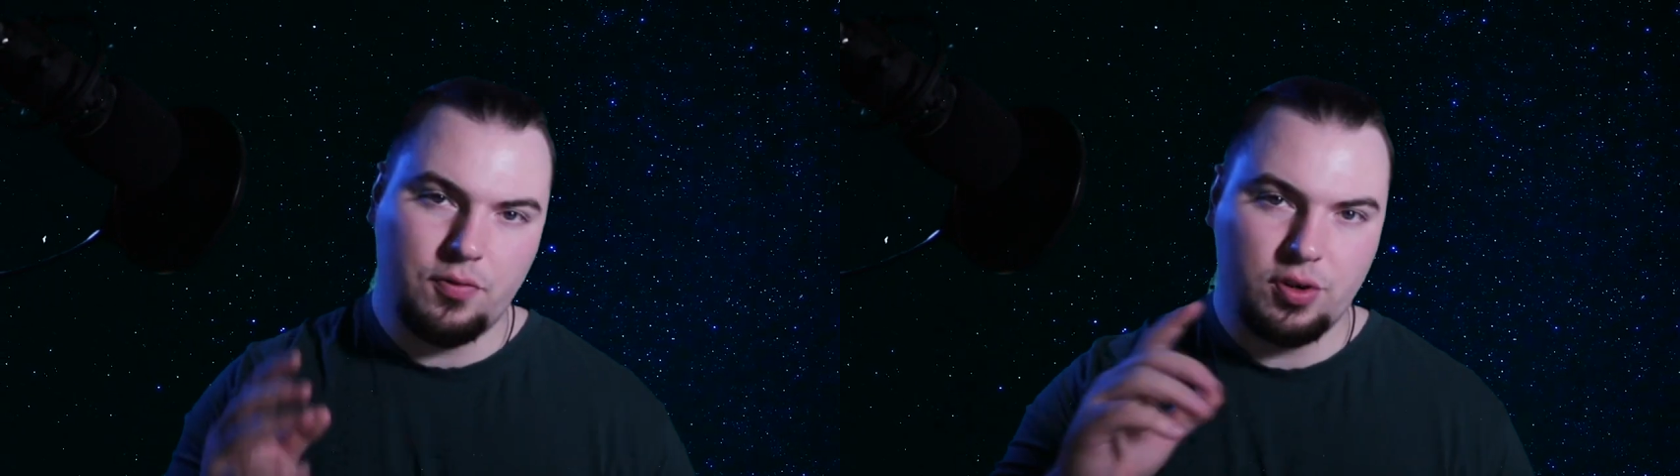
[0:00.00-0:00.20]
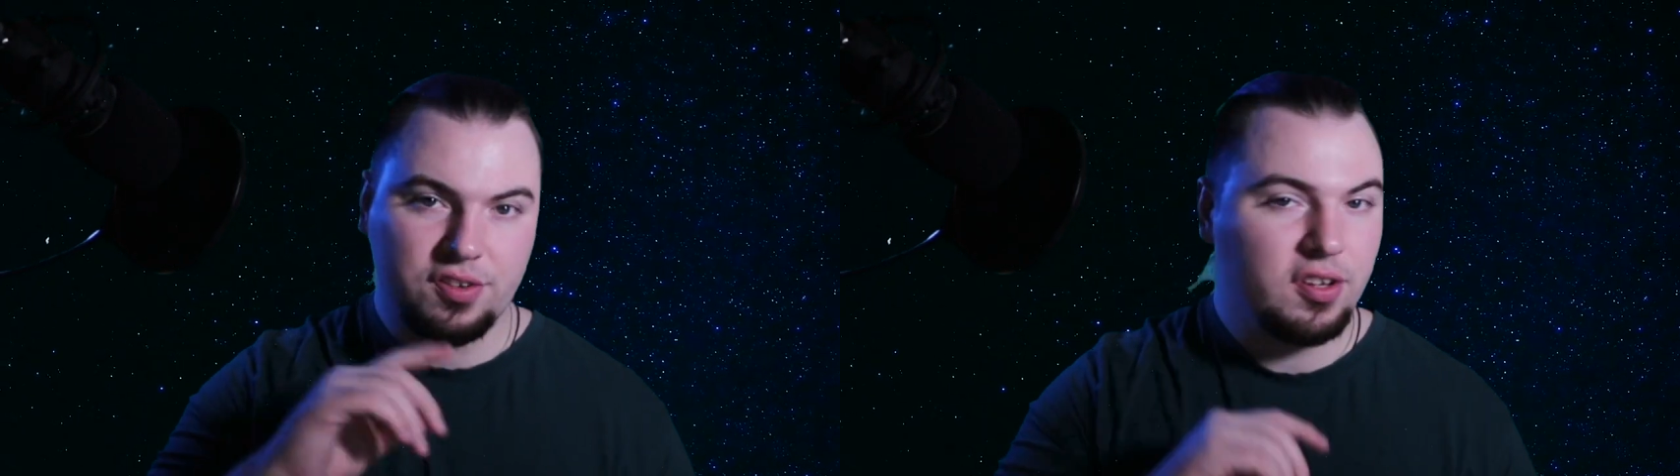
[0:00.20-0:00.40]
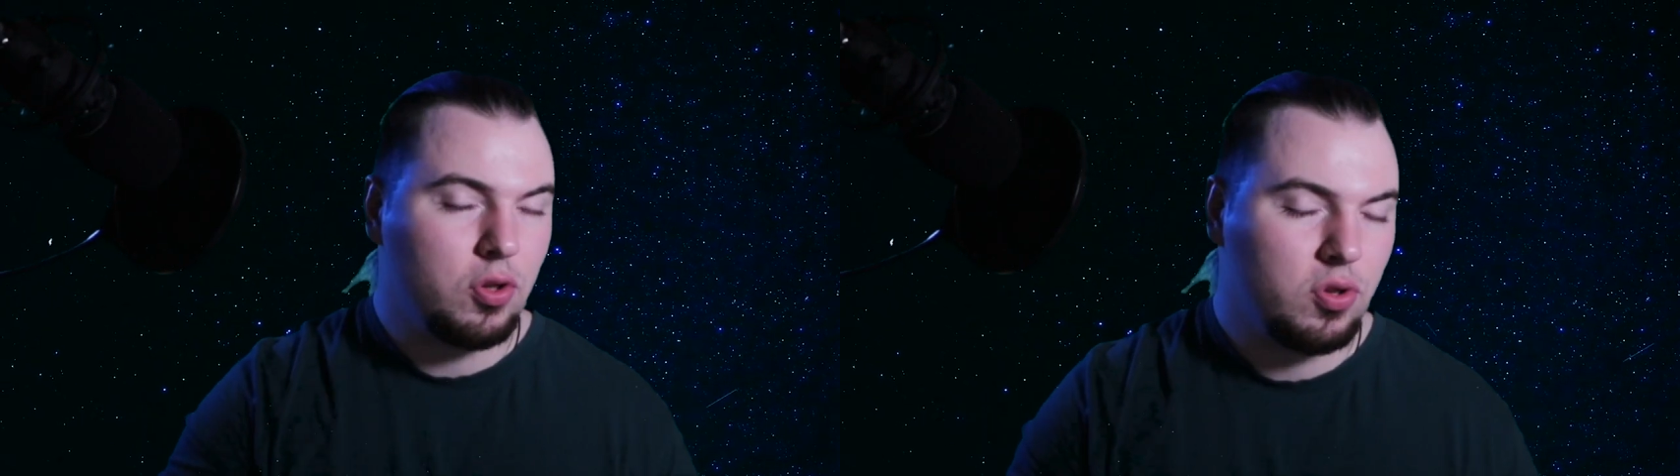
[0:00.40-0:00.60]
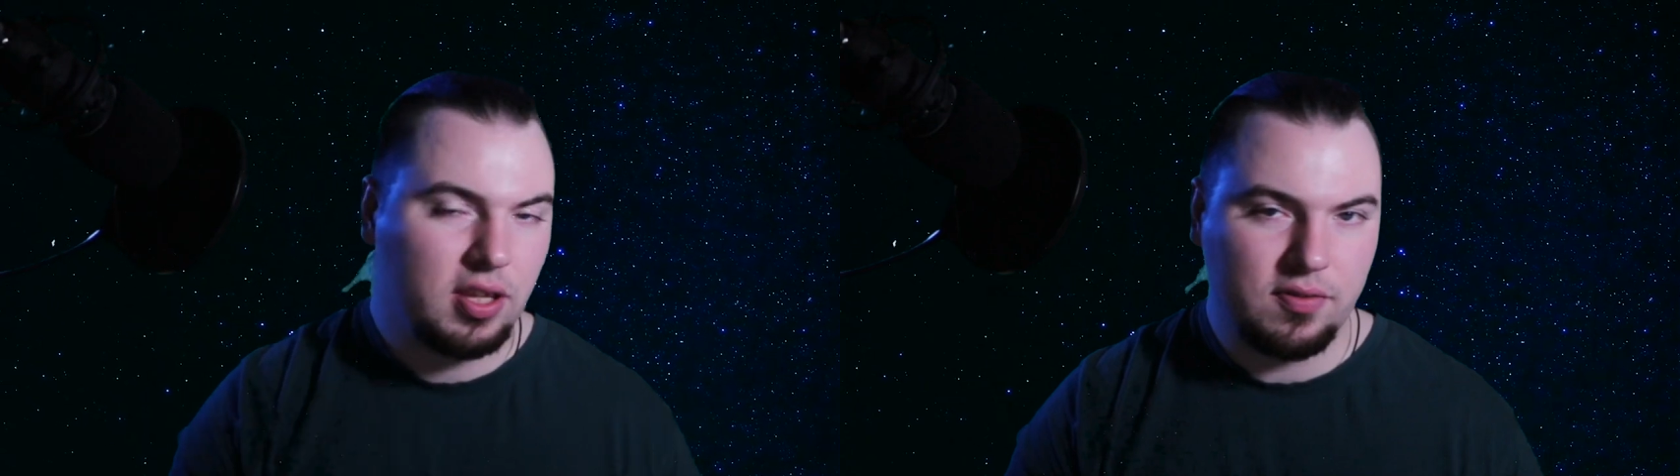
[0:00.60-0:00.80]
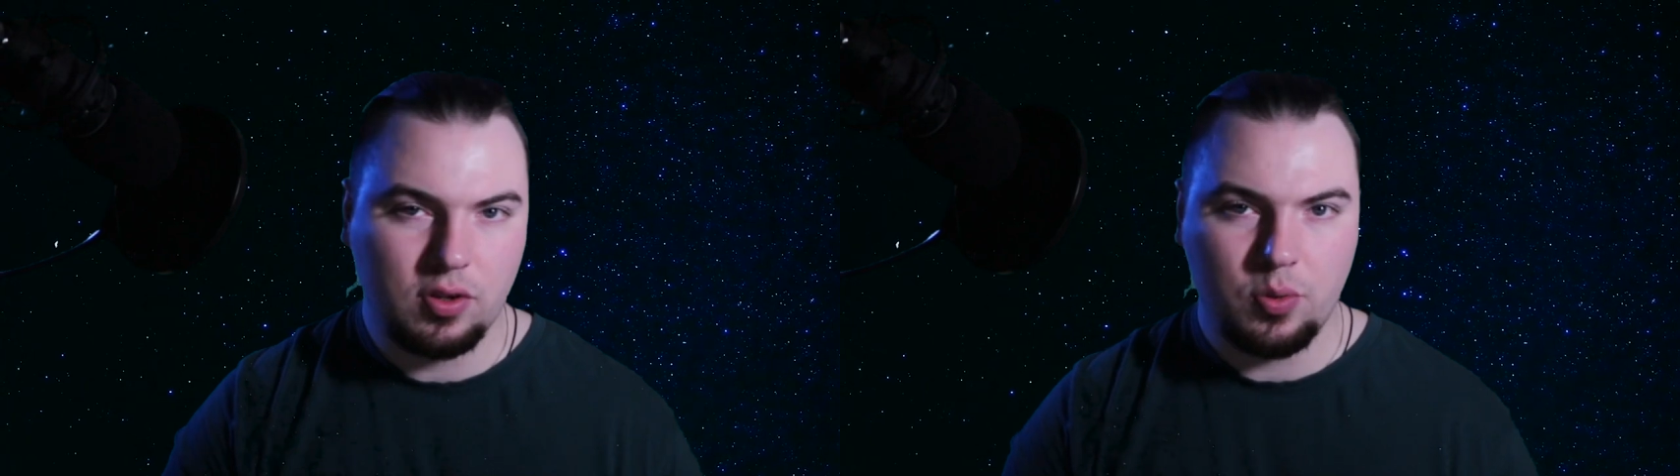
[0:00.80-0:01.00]
we're still only
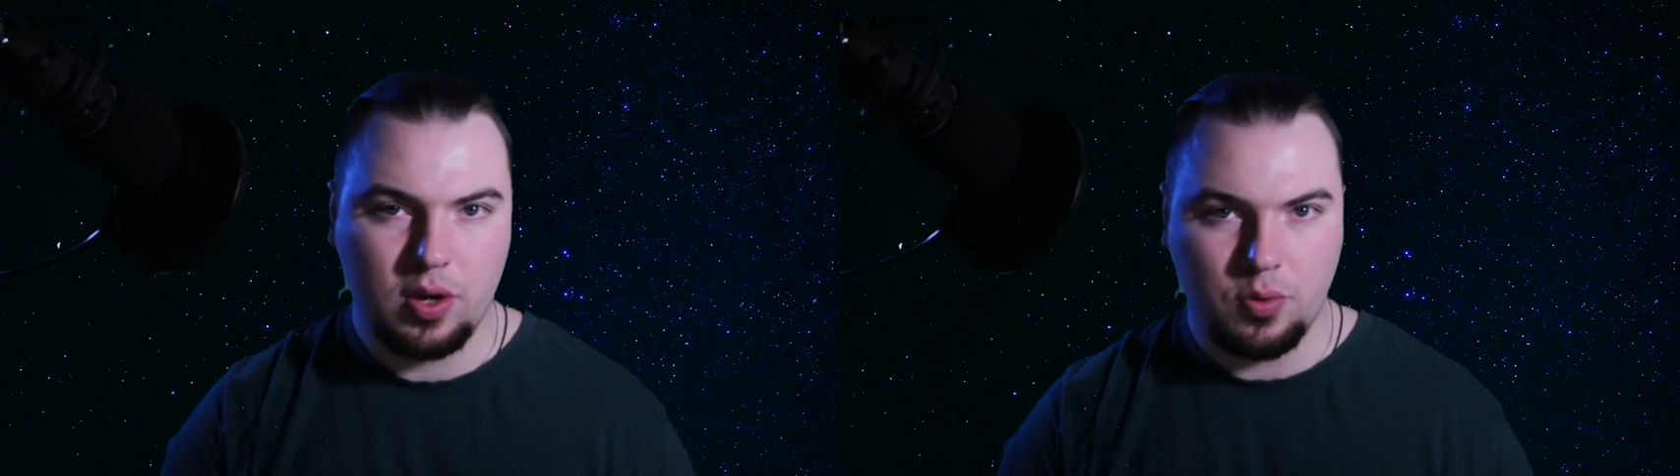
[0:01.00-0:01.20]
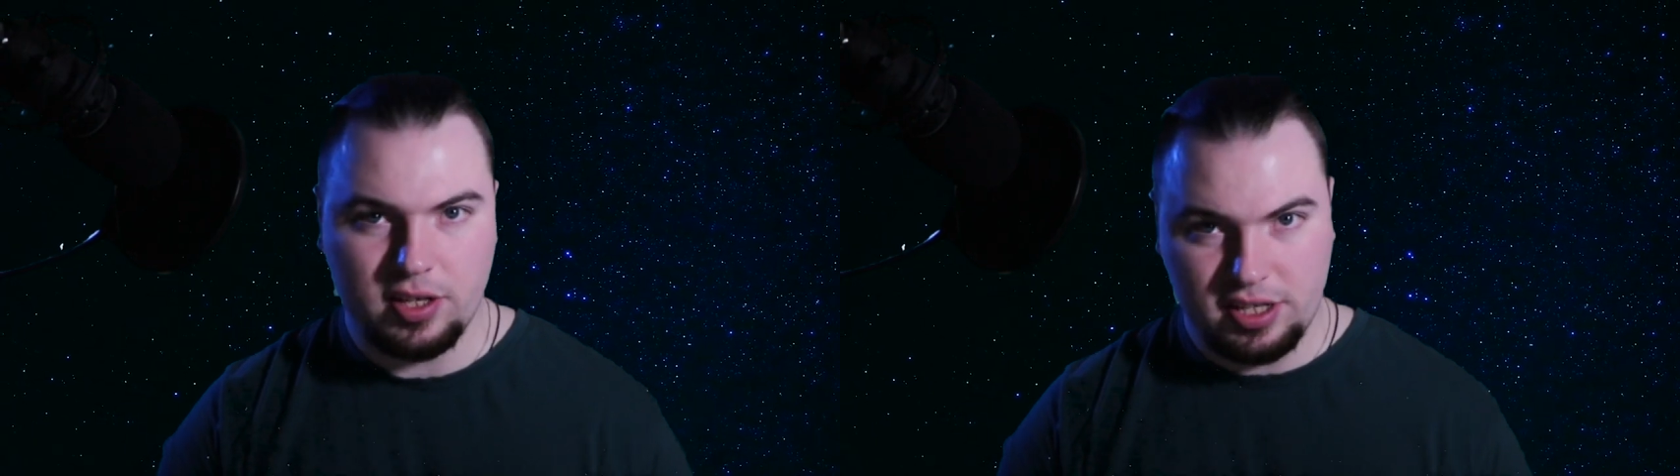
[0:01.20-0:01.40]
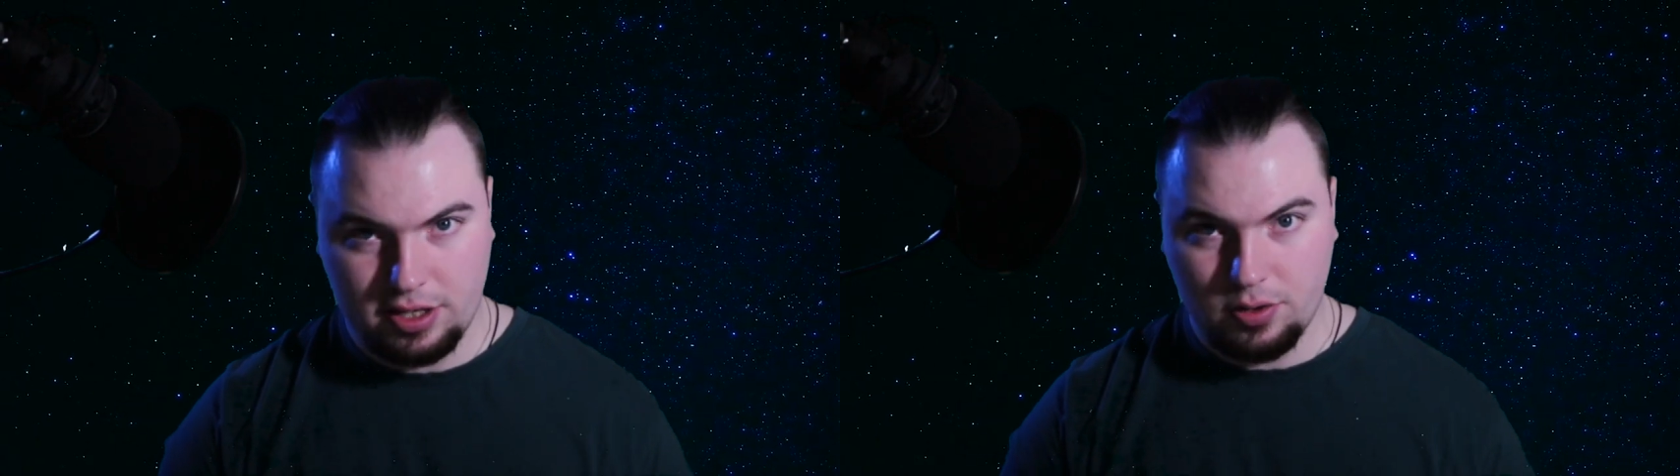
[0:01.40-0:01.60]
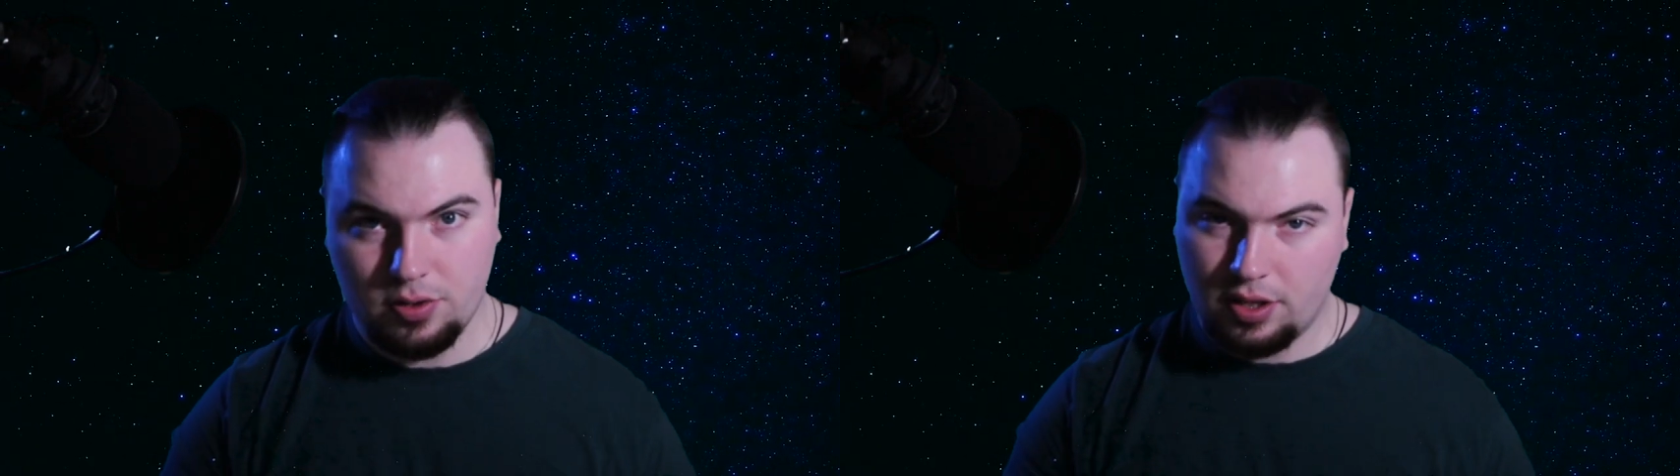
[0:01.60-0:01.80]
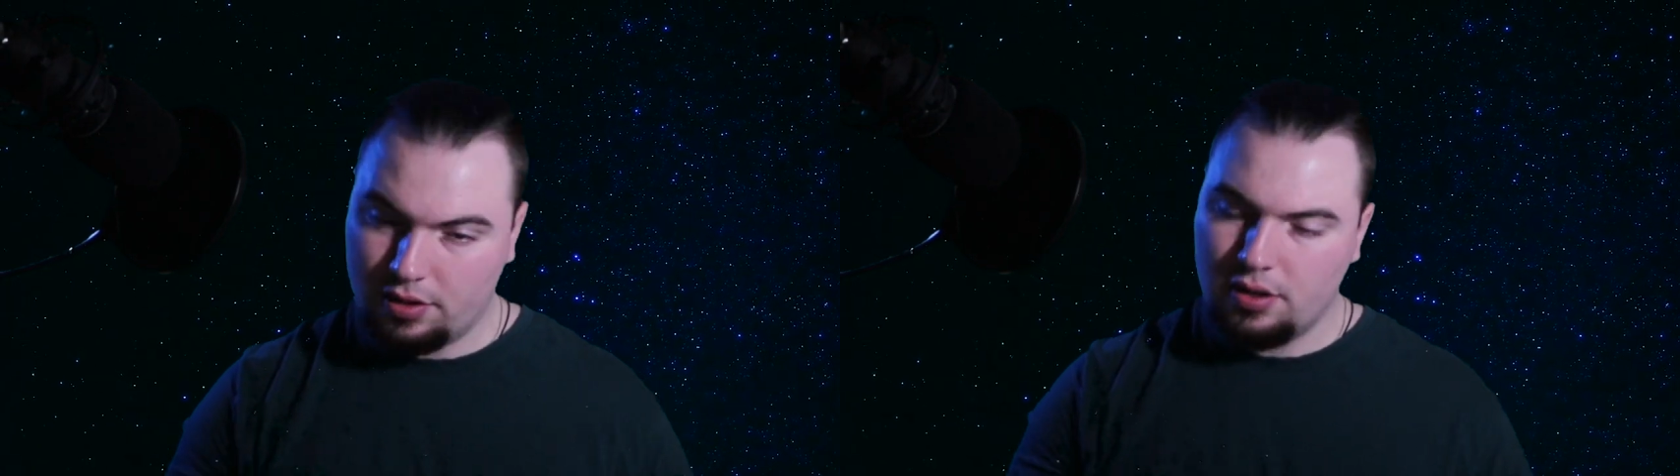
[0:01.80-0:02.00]
giving away 1 Itto,
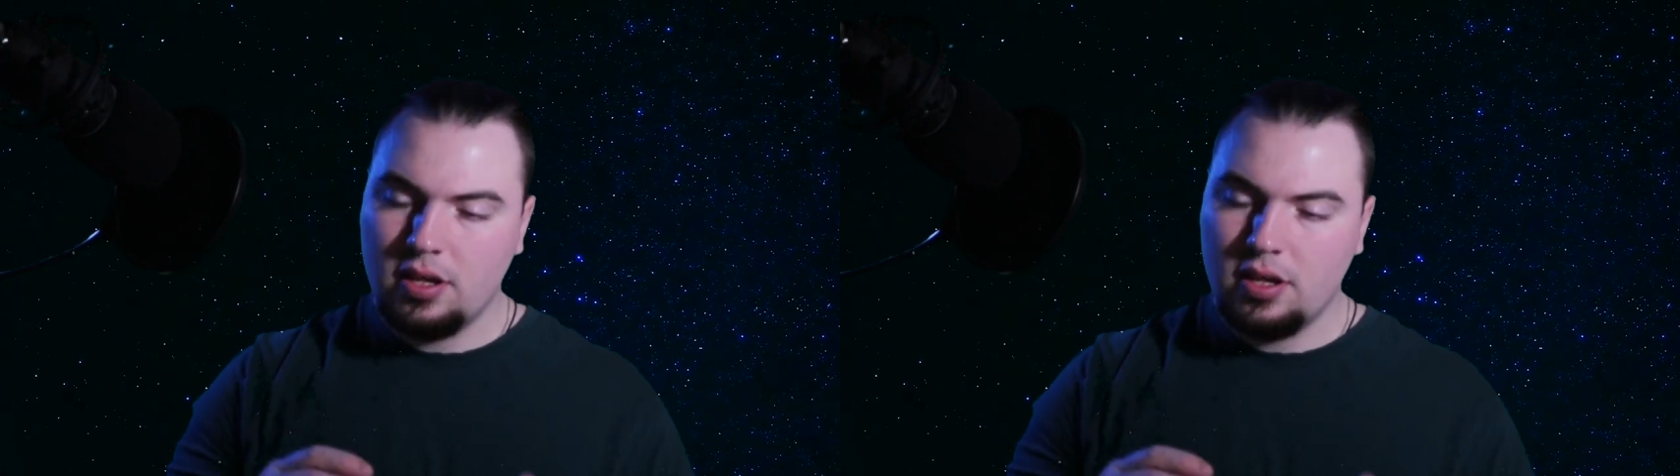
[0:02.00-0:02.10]
then